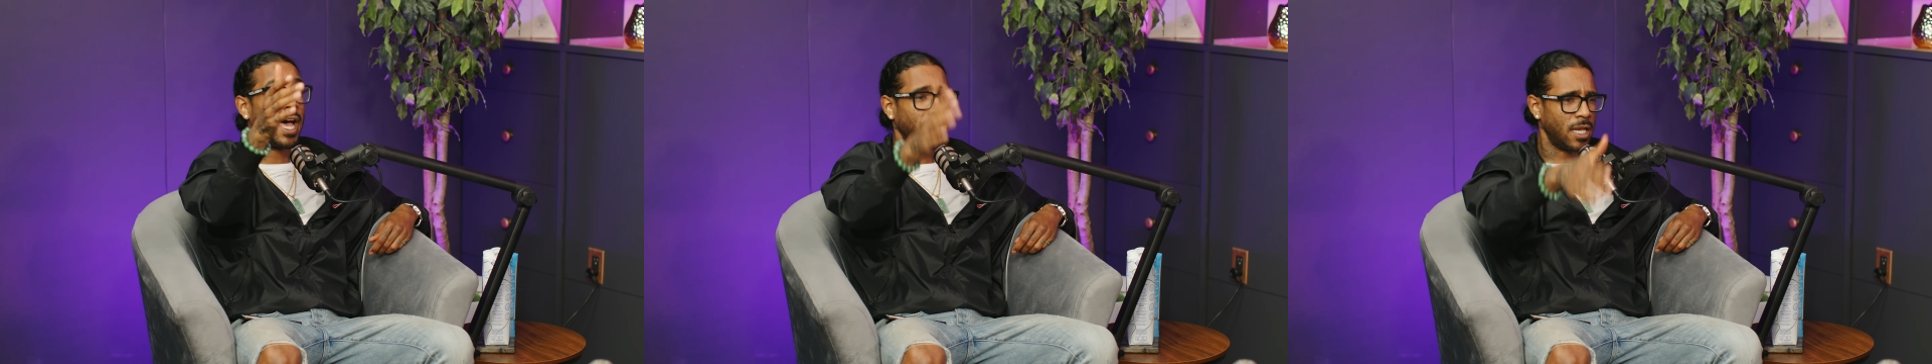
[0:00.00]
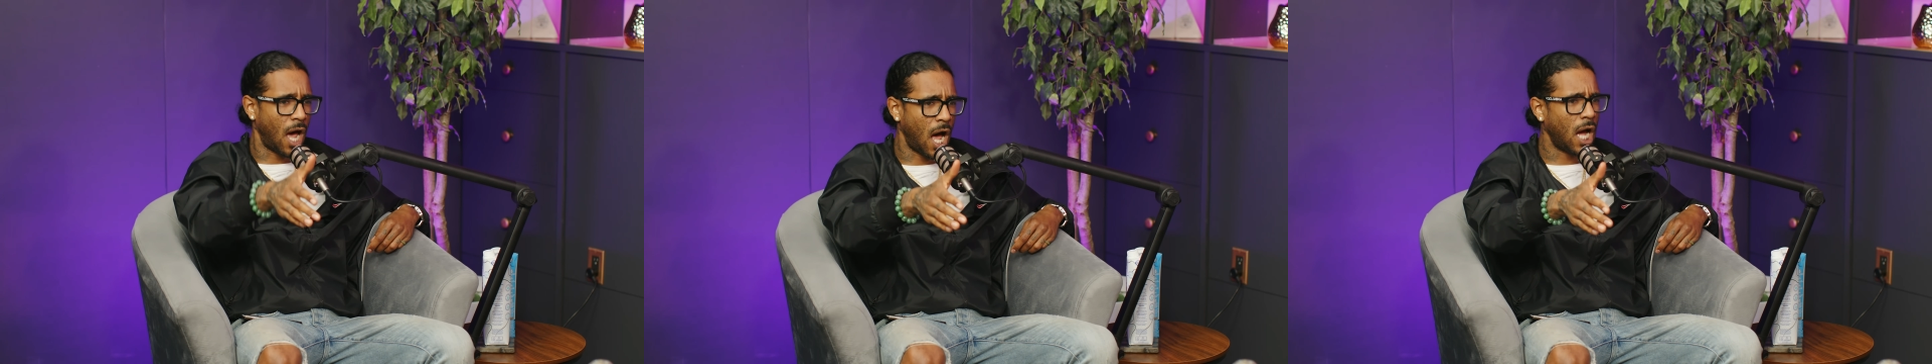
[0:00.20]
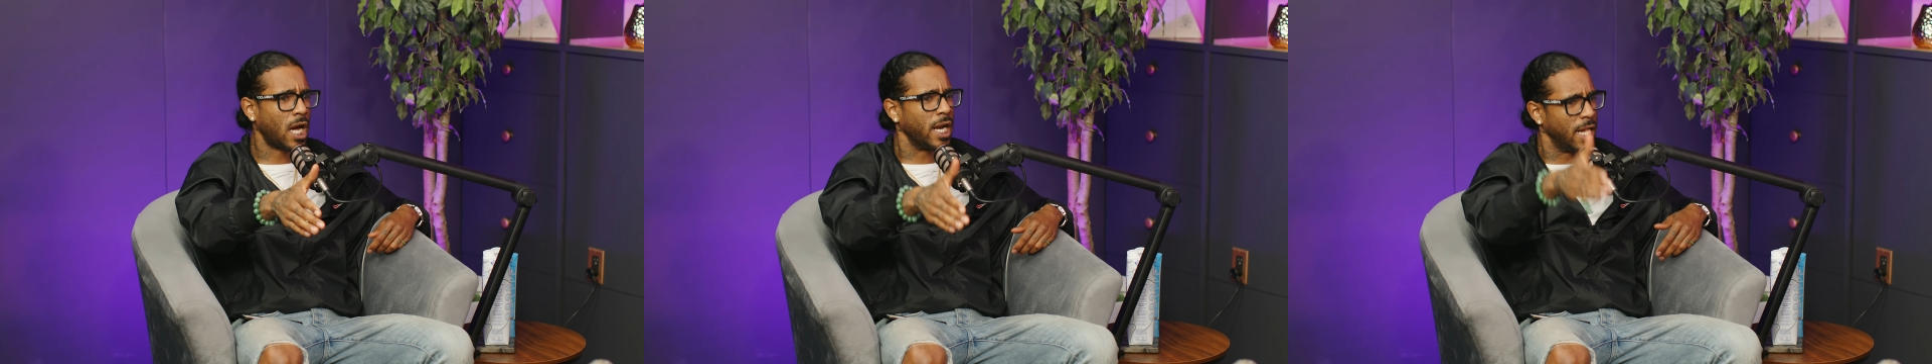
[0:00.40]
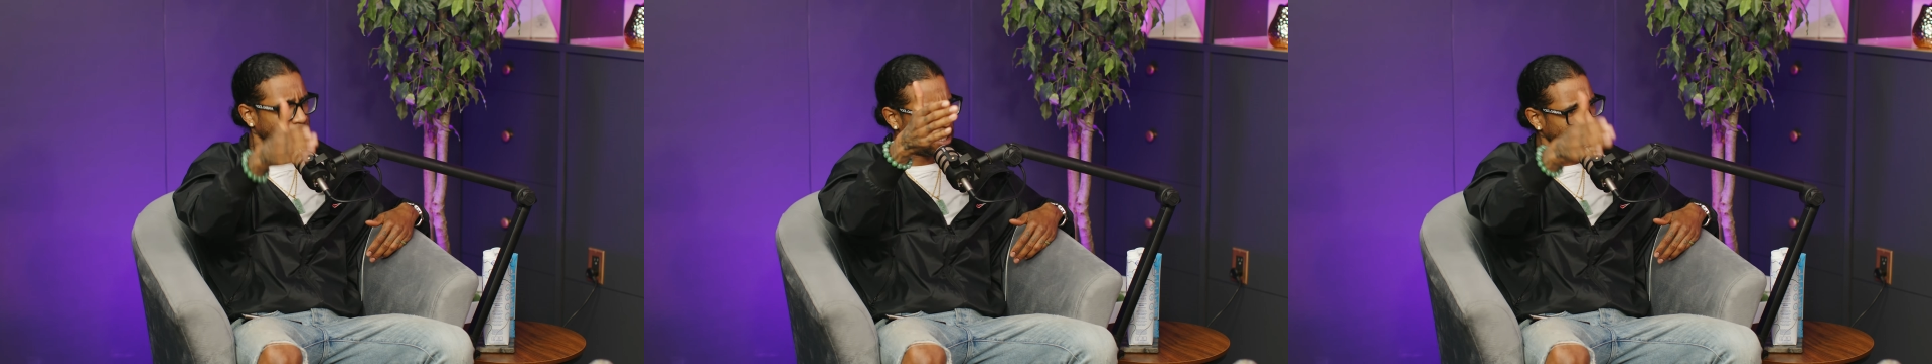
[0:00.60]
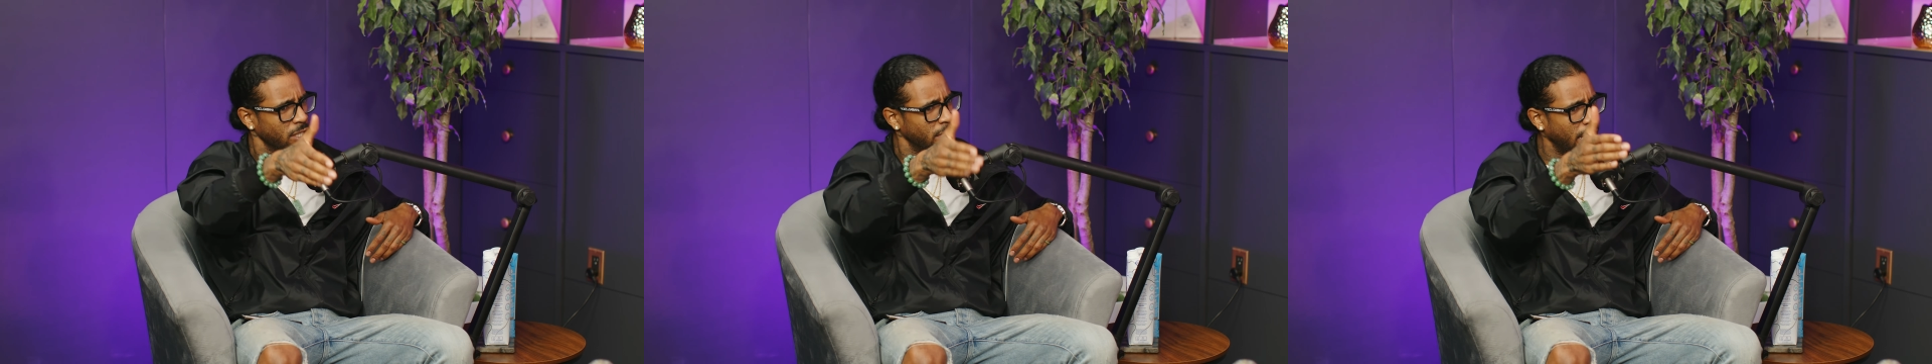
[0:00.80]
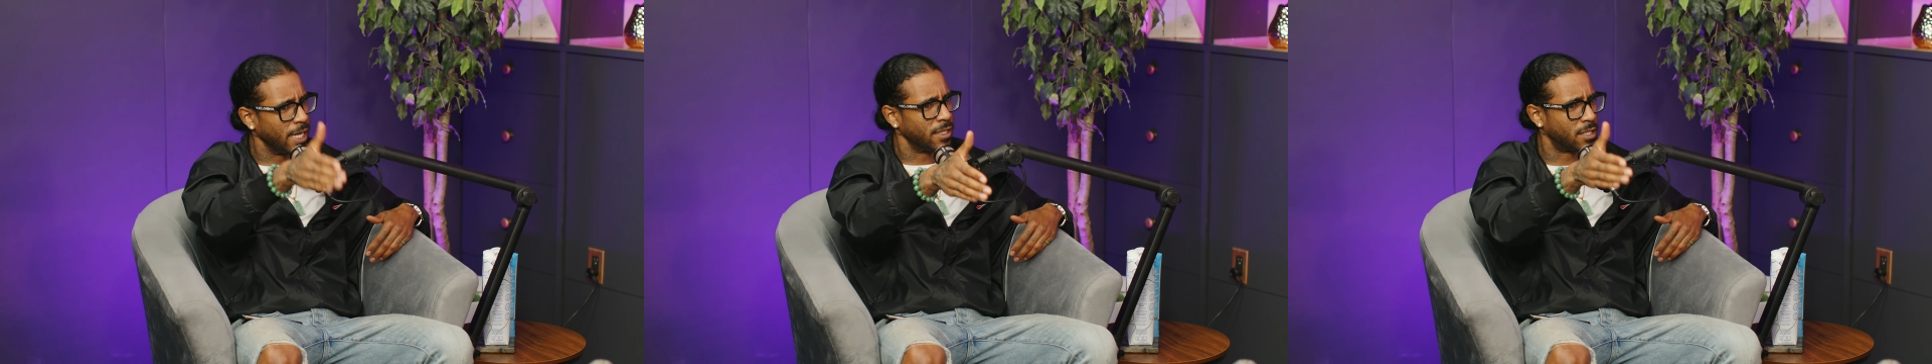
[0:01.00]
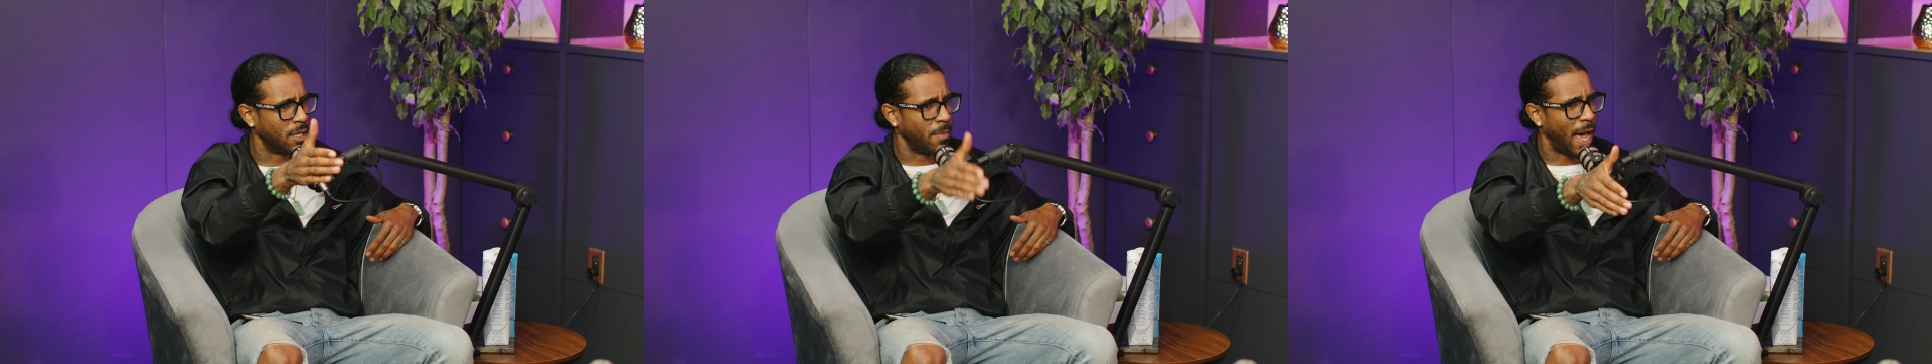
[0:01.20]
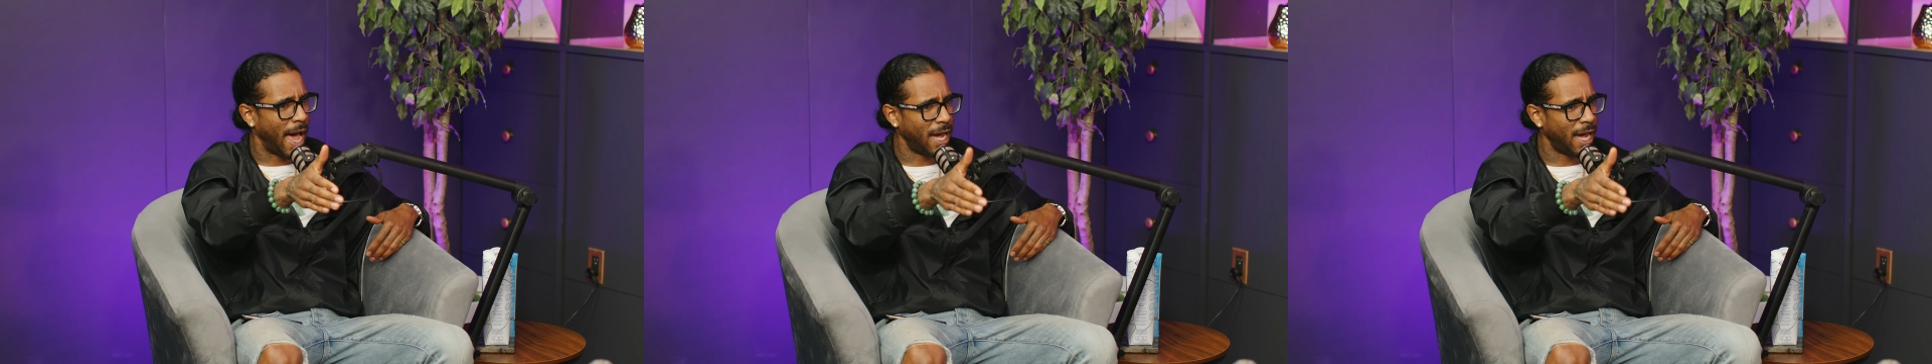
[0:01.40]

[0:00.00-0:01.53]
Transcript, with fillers: dog and I see you're Yo, getting some yeah.